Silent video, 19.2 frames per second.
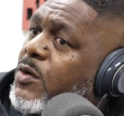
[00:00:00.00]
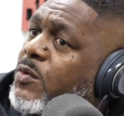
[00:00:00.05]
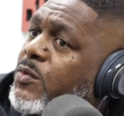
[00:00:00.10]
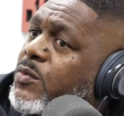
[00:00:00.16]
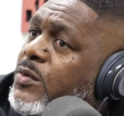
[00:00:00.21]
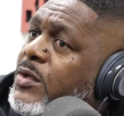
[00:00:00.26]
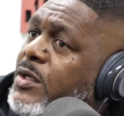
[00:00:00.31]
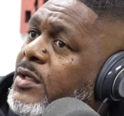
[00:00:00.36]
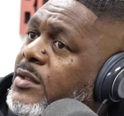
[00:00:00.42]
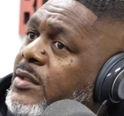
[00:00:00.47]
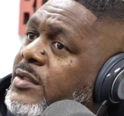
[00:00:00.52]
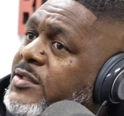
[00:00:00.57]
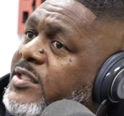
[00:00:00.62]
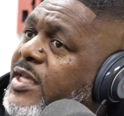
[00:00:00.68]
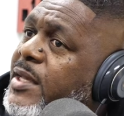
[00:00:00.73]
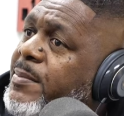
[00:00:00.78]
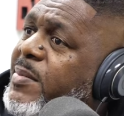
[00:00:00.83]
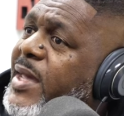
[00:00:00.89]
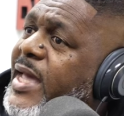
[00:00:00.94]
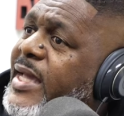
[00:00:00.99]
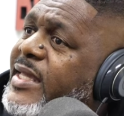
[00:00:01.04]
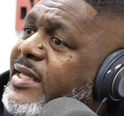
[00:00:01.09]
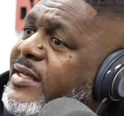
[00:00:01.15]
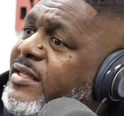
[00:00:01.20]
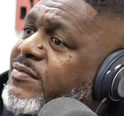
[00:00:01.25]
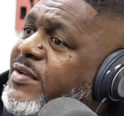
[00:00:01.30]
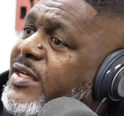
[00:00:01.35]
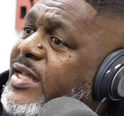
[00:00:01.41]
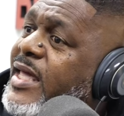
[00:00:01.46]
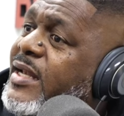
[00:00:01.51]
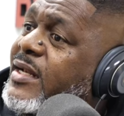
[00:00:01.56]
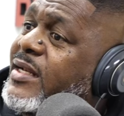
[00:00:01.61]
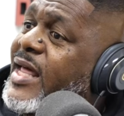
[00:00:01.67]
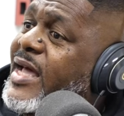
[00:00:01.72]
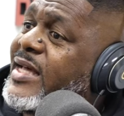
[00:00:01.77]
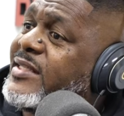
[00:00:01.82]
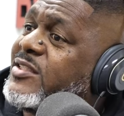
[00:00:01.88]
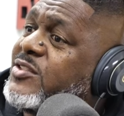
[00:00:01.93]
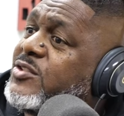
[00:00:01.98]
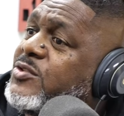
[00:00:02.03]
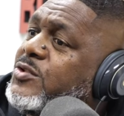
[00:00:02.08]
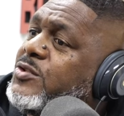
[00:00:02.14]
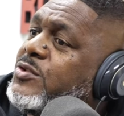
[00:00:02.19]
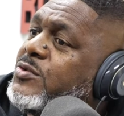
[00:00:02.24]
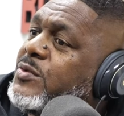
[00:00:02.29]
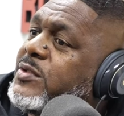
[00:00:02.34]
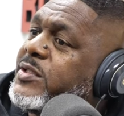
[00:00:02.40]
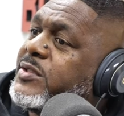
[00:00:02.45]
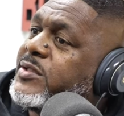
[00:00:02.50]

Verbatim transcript: you know sit back and even analyze it. Do